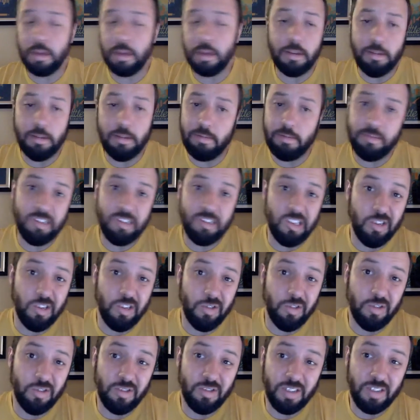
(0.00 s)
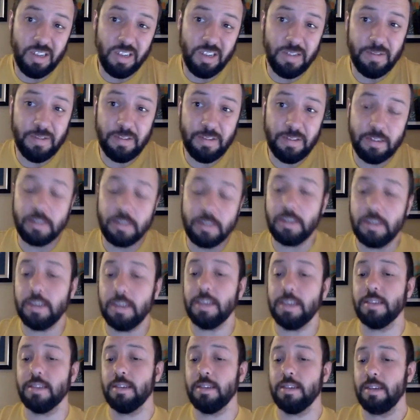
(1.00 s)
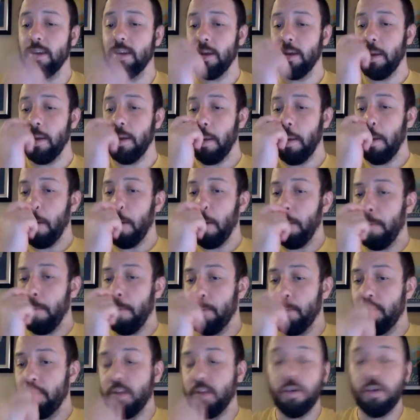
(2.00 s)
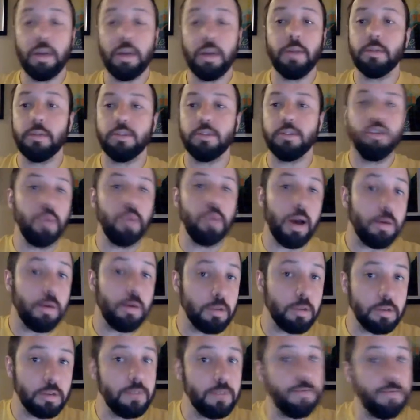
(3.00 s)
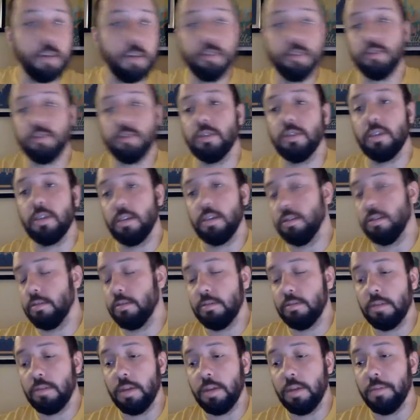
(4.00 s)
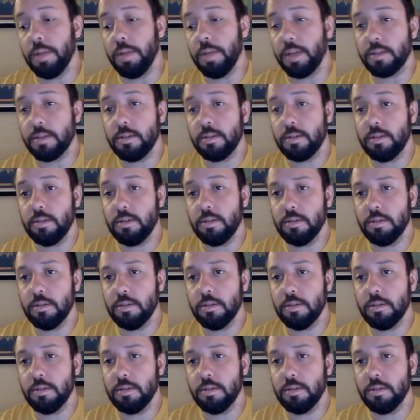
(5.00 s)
She knows her stuff, I guess. So anyways, 2 hours to finish the MBLEx.